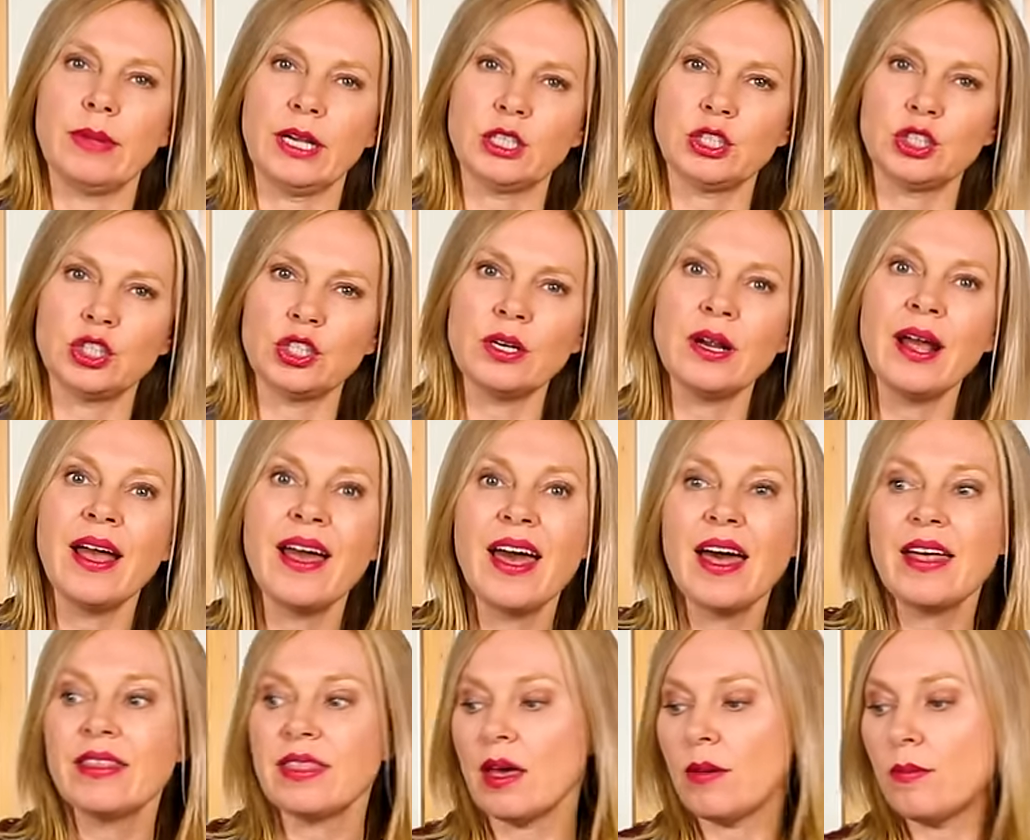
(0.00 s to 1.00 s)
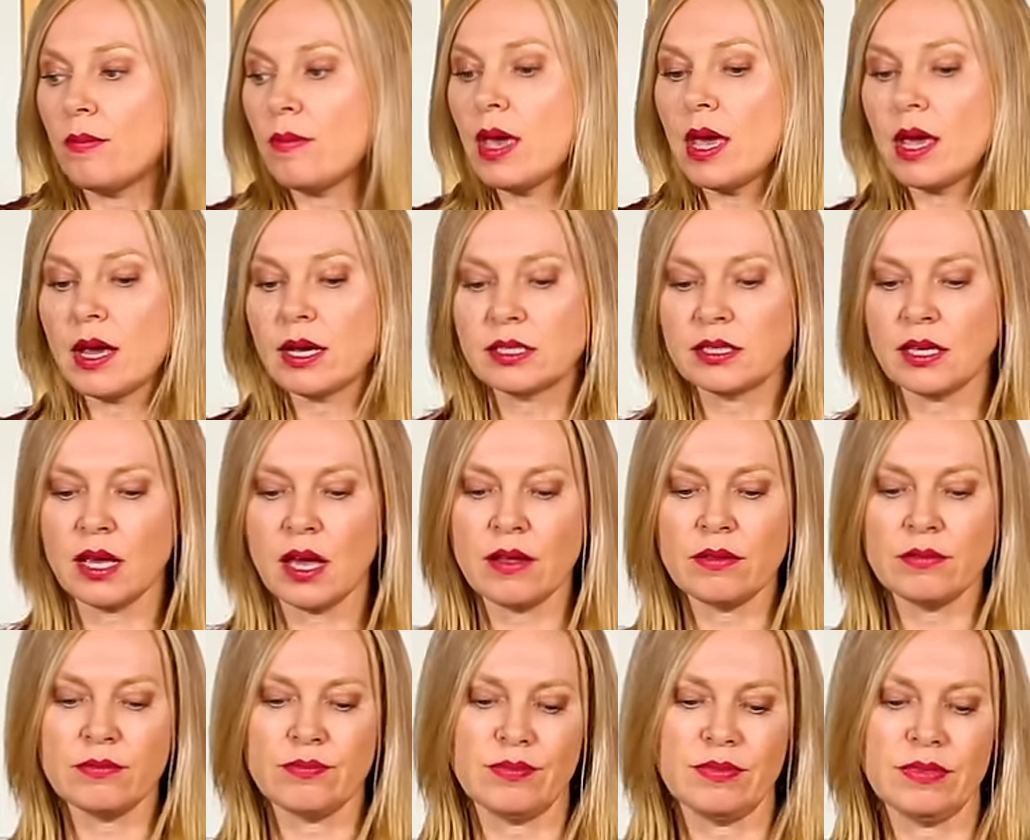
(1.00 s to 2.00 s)
mixture that makes
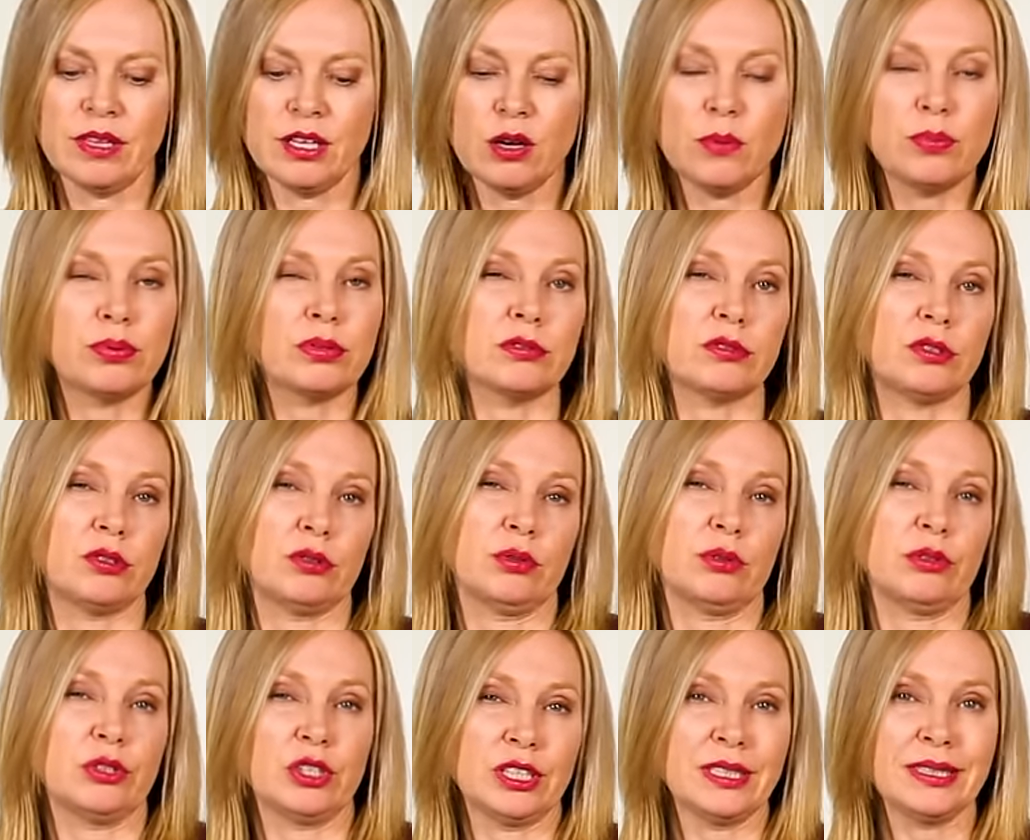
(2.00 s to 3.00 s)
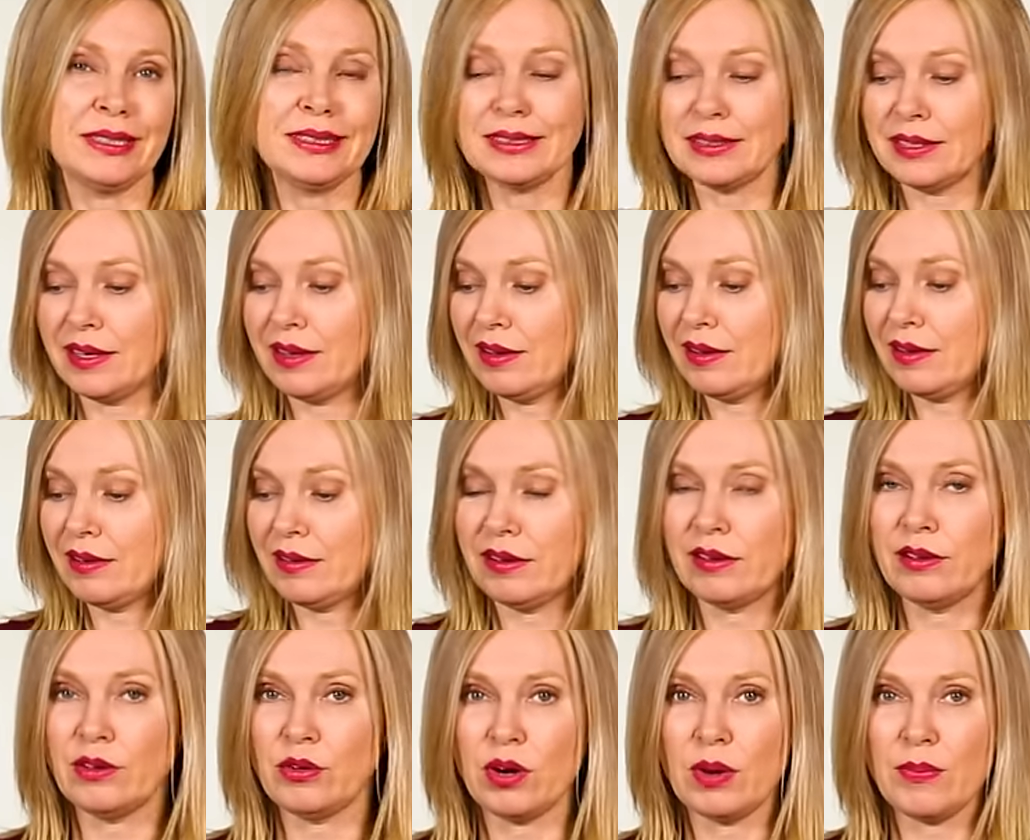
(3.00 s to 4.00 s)
little protrusions in
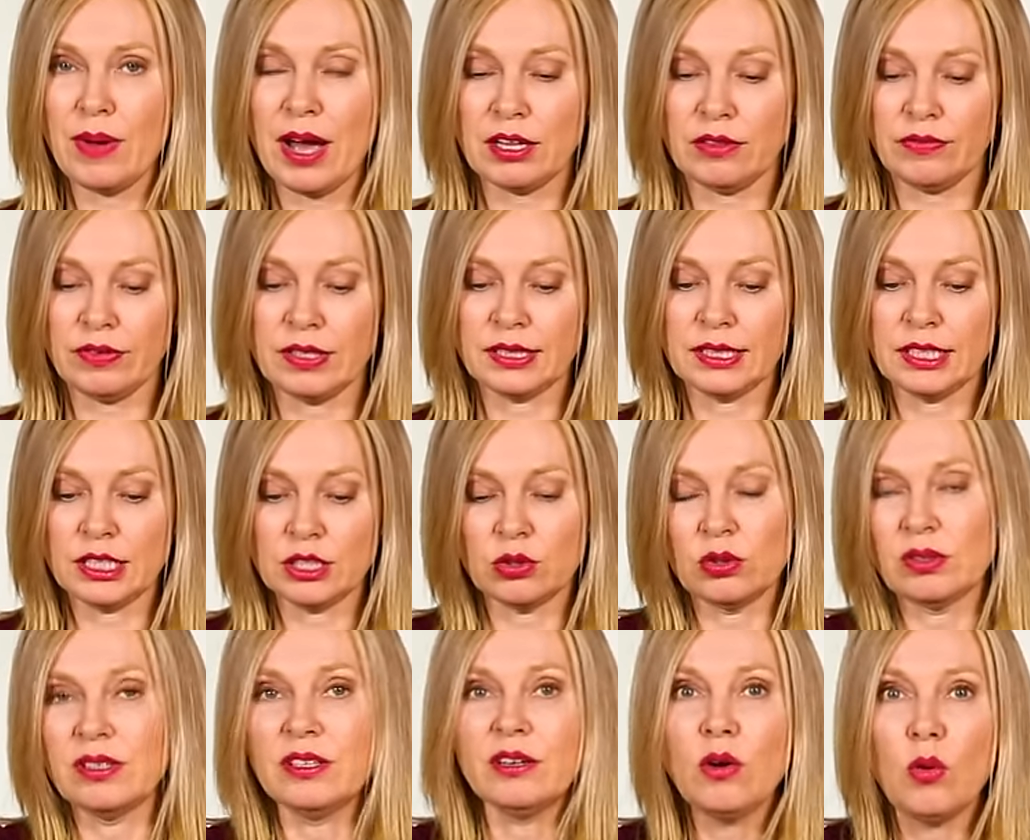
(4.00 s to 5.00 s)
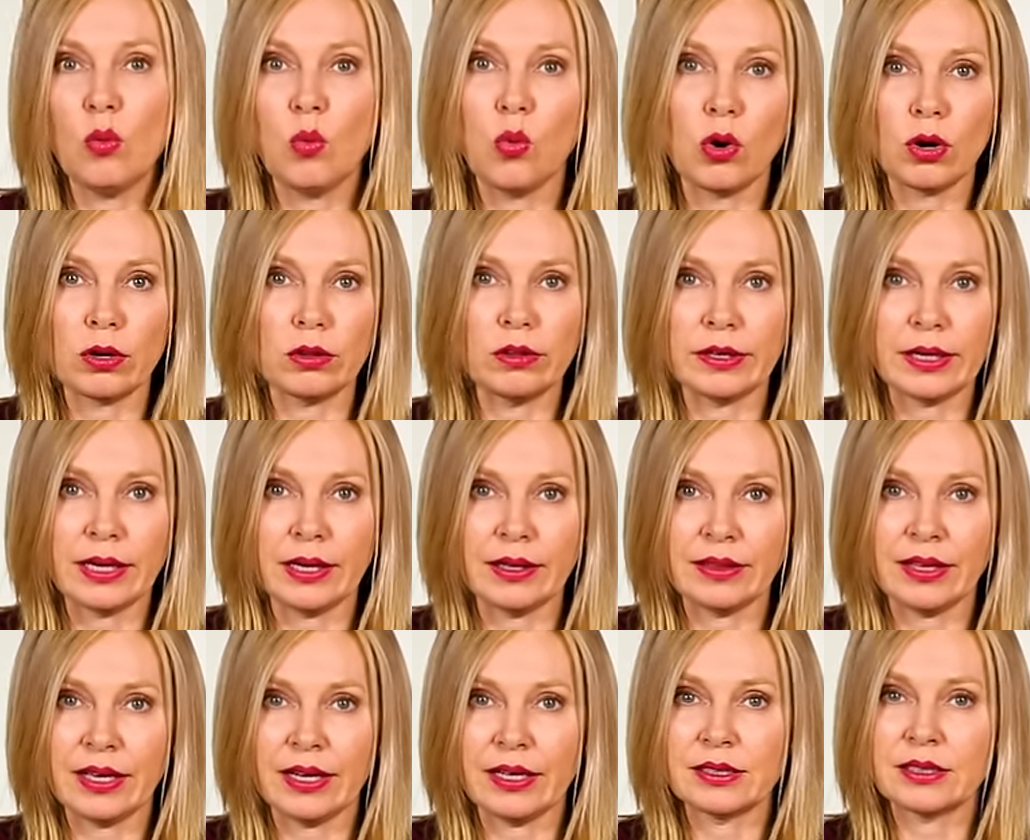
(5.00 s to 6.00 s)
your bath fizzies or little wart looking
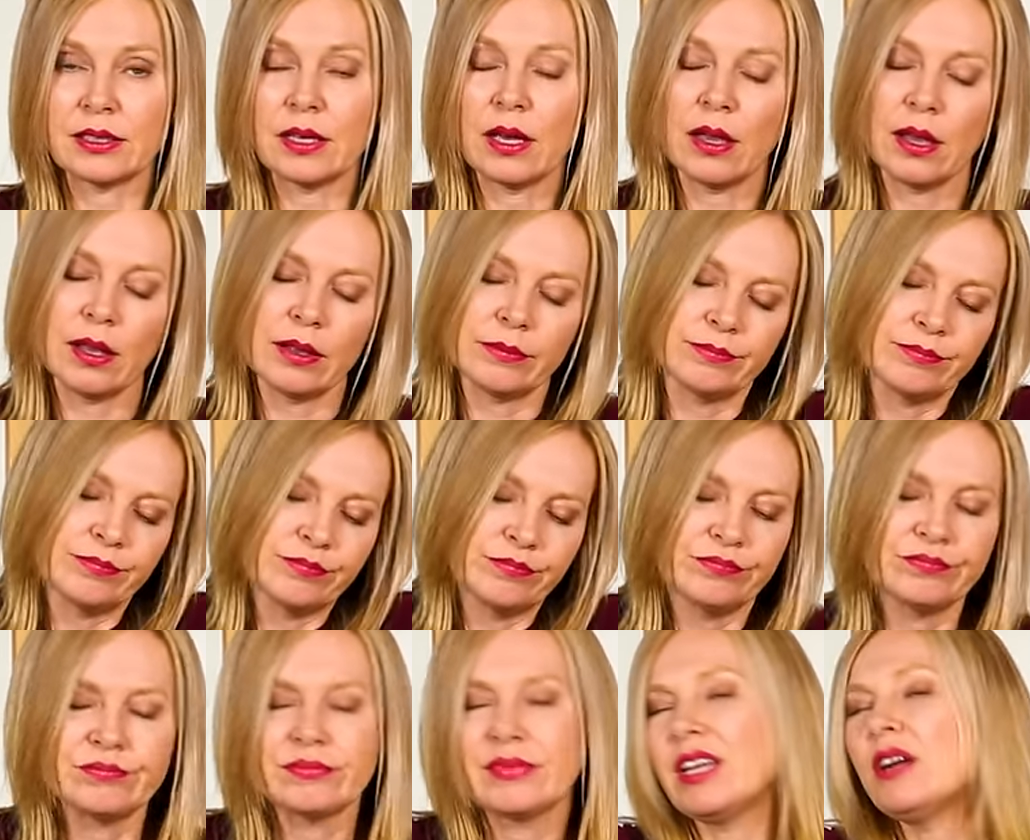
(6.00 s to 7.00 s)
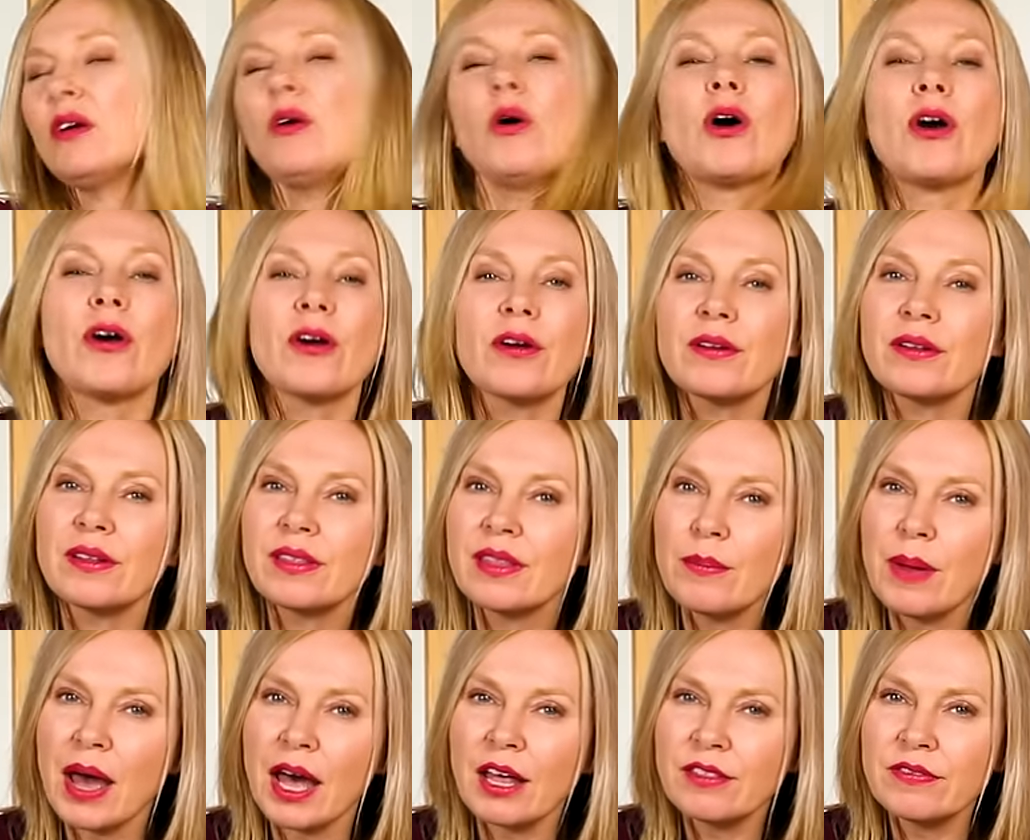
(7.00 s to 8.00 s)
things. They don't hurt the
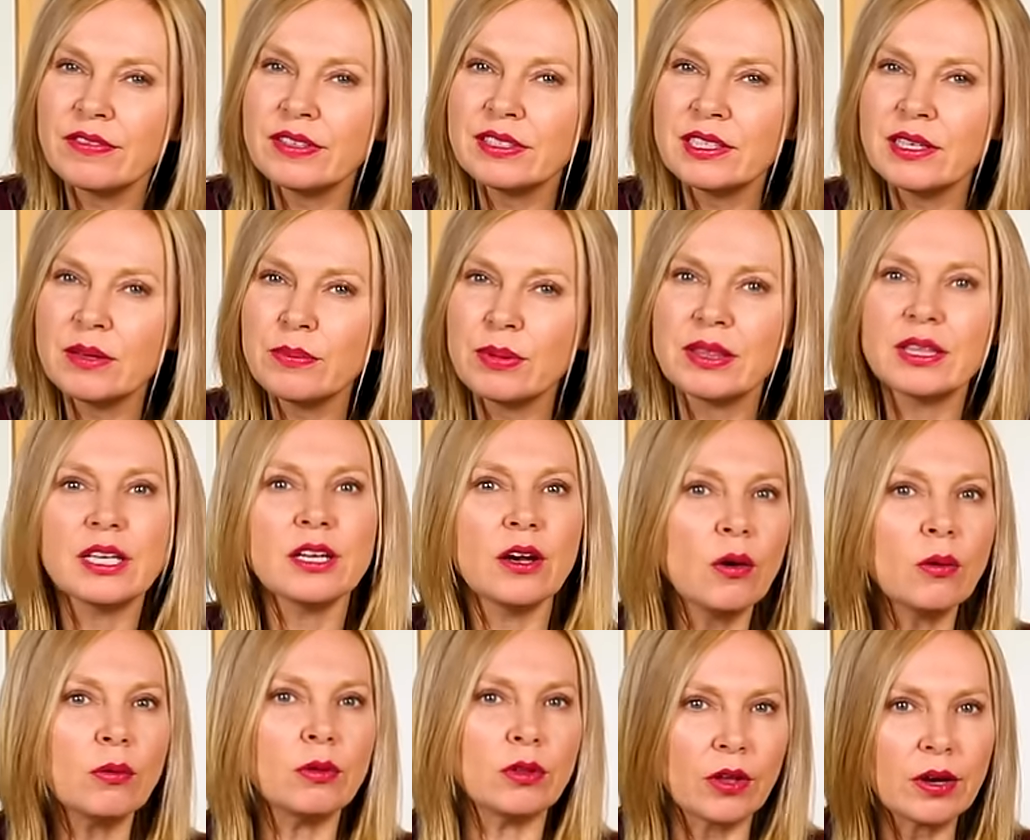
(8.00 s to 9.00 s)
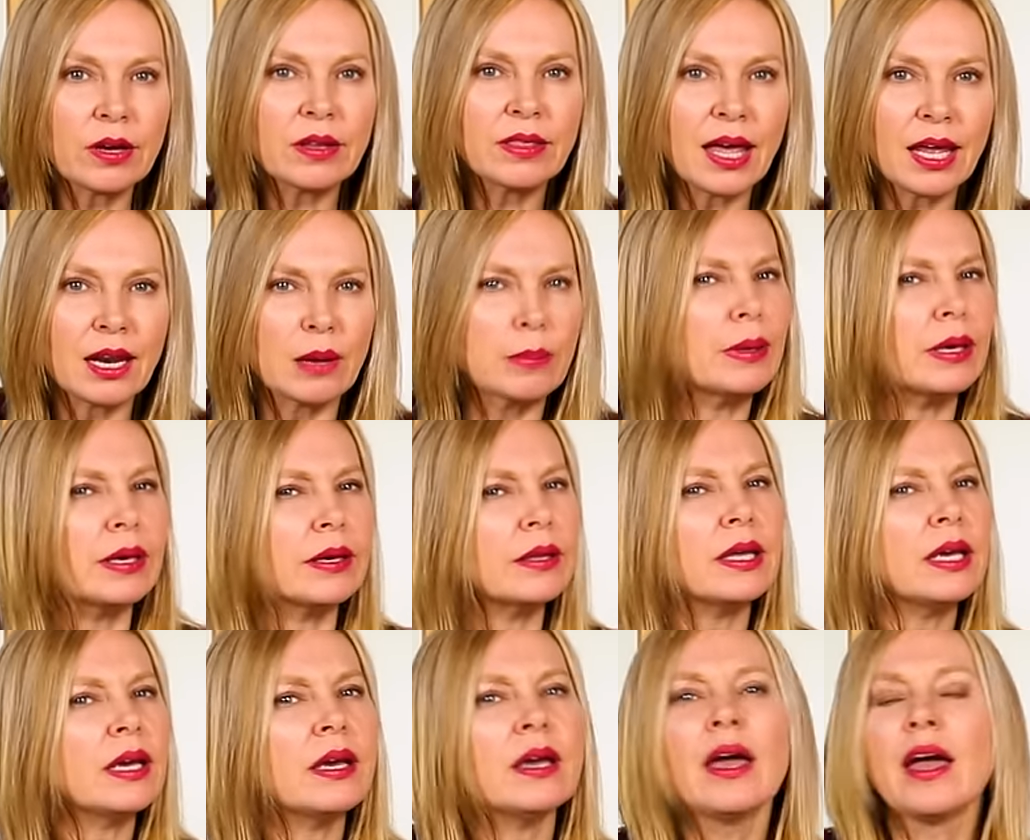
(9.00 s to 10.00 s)
bath fizzy, but they don't look that
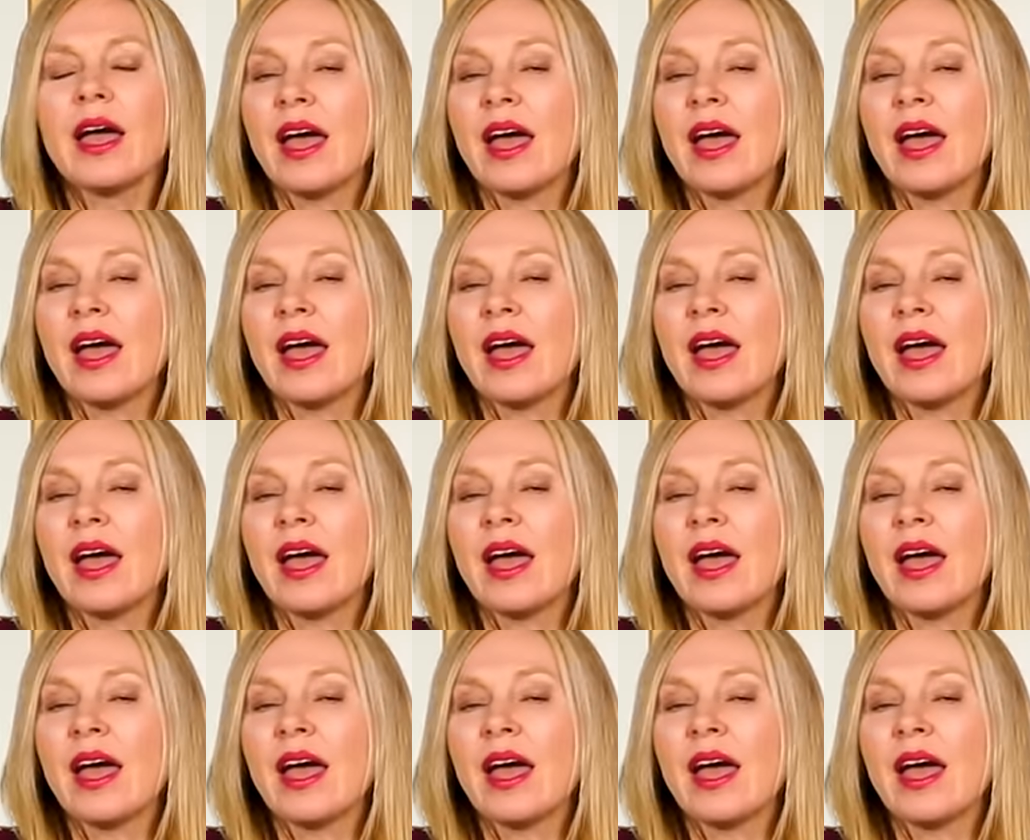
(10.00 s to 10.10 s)
appealing. And